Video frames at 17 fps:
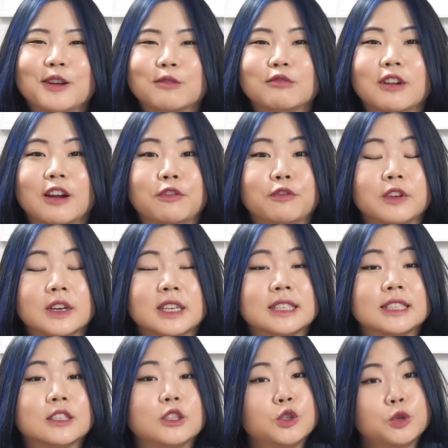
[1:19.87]

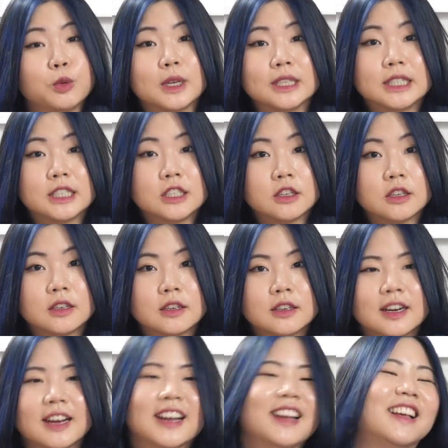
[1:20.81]
reference Twister,
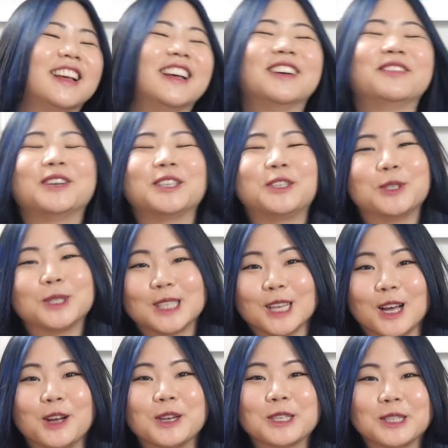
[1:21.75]
which
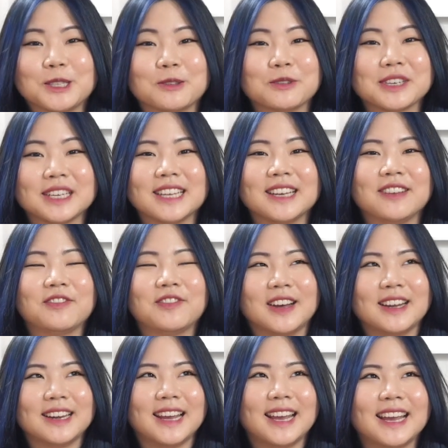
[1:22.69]
was also really
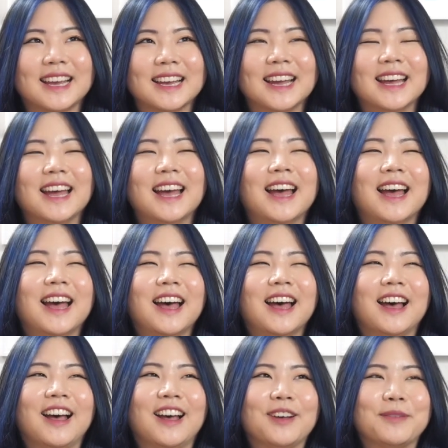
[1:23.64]
funny.
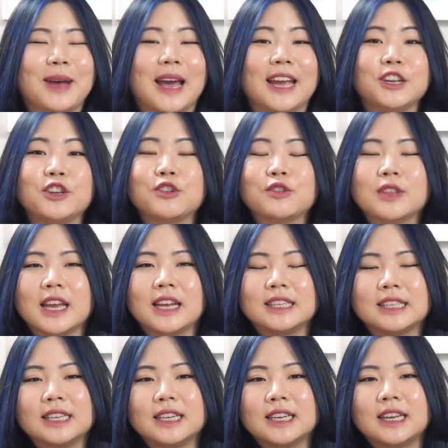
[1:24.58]
I knew they
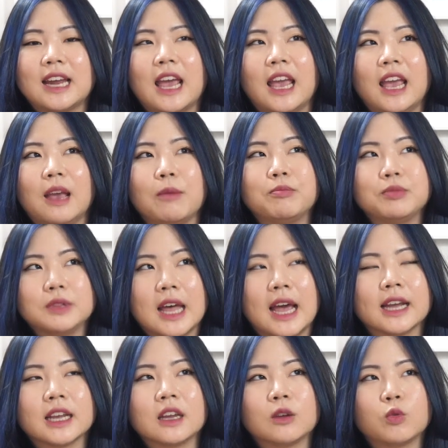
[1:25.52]
did a
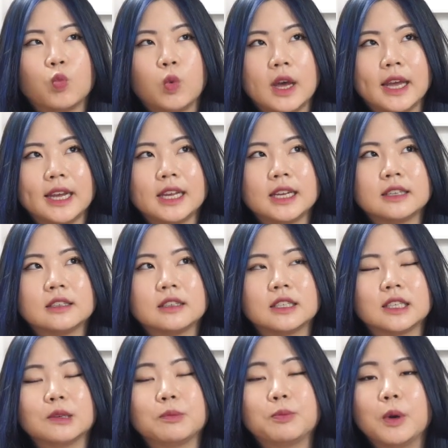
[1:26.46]
black and
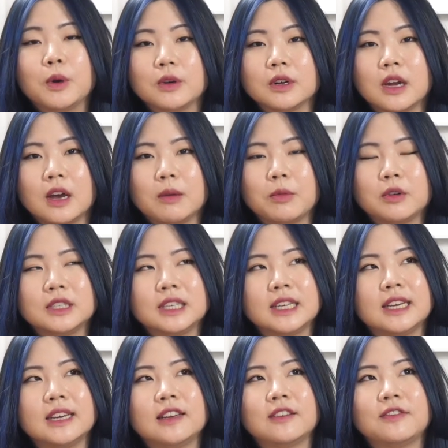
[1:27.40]
white polka dot
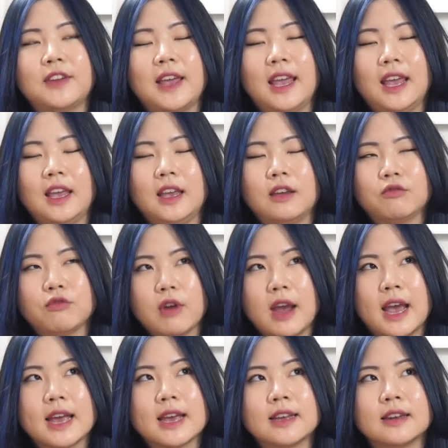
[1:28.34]
motif, a
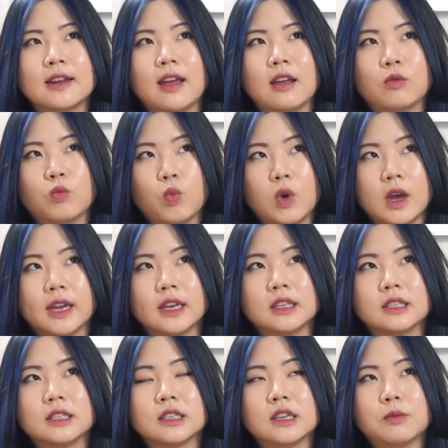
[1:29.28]
red and
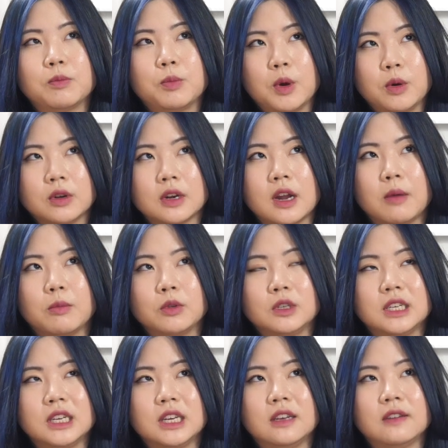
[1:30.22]
white polka dot
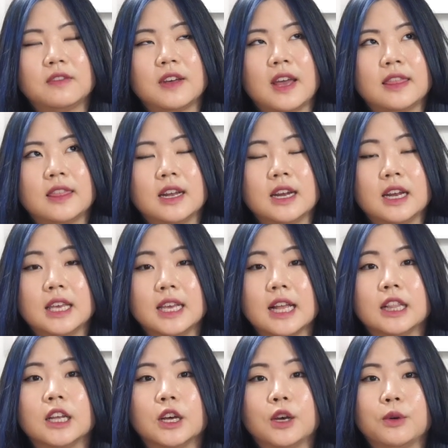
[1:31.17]
motif, and then a
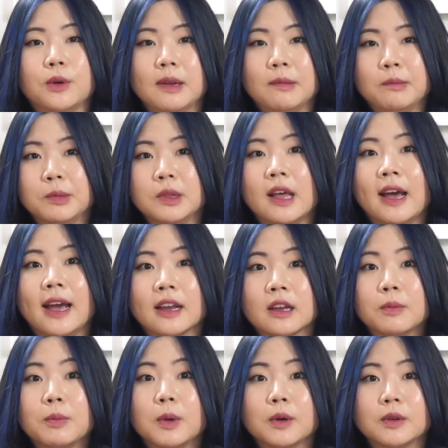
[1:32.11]
yellow and
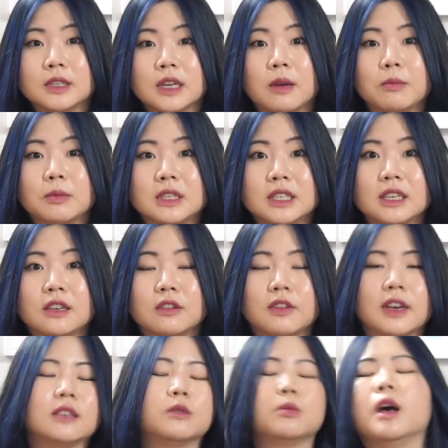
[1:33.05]
black polka dot
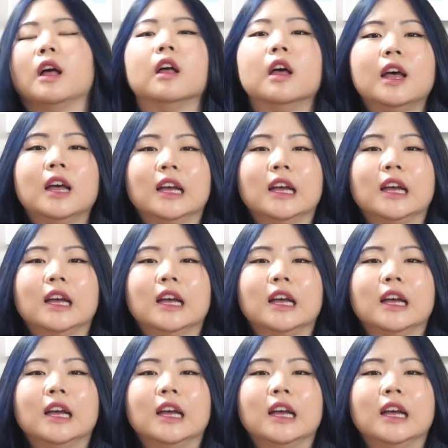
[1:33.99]
motif as well.